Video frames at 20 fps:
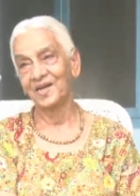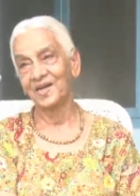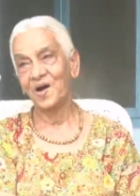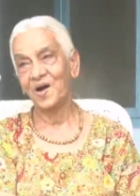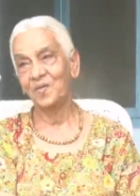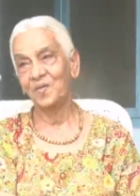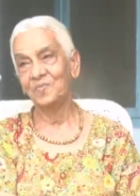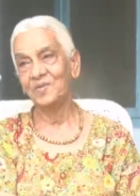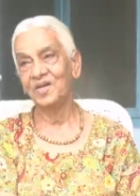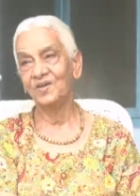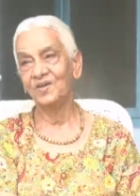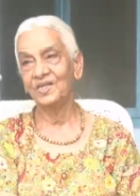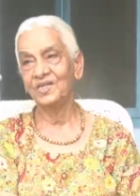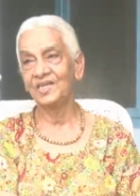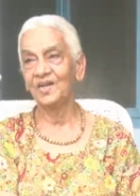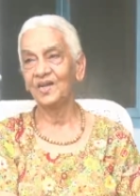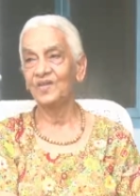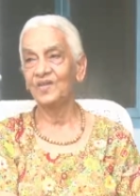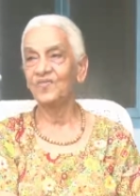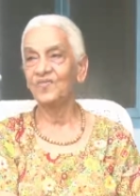how many,
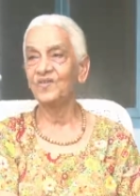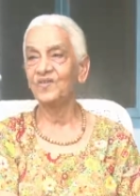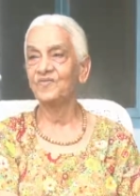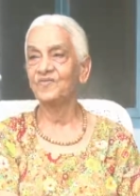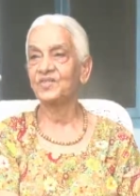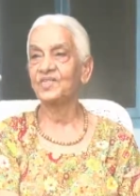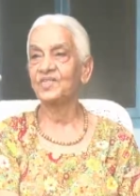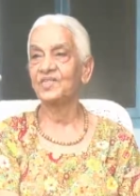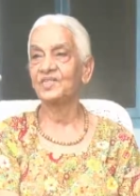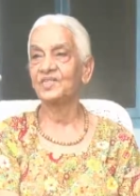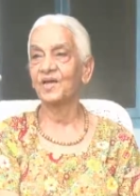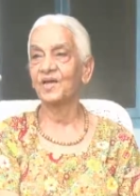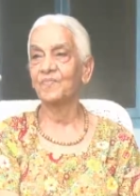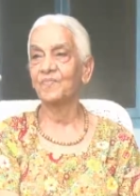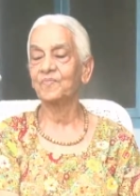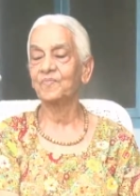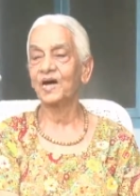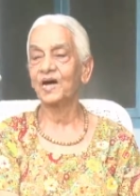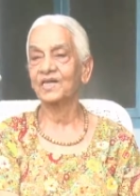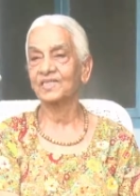nearly 50 years have
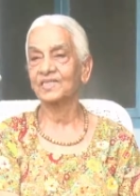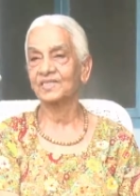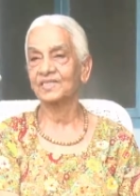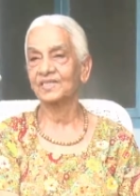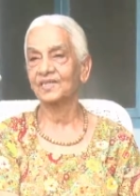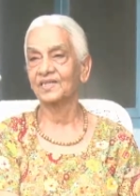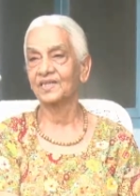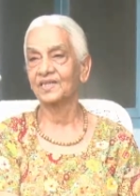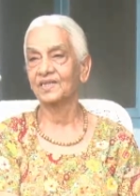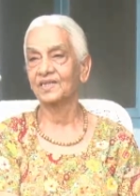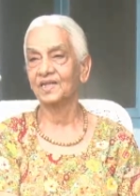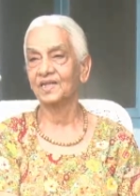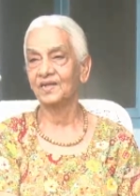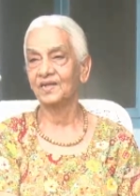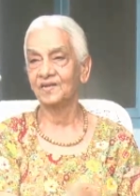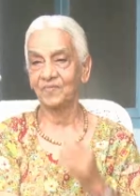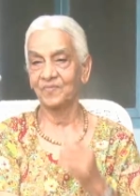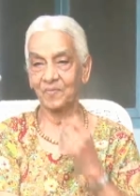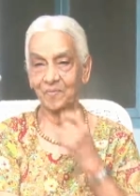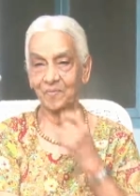passed. Nearly.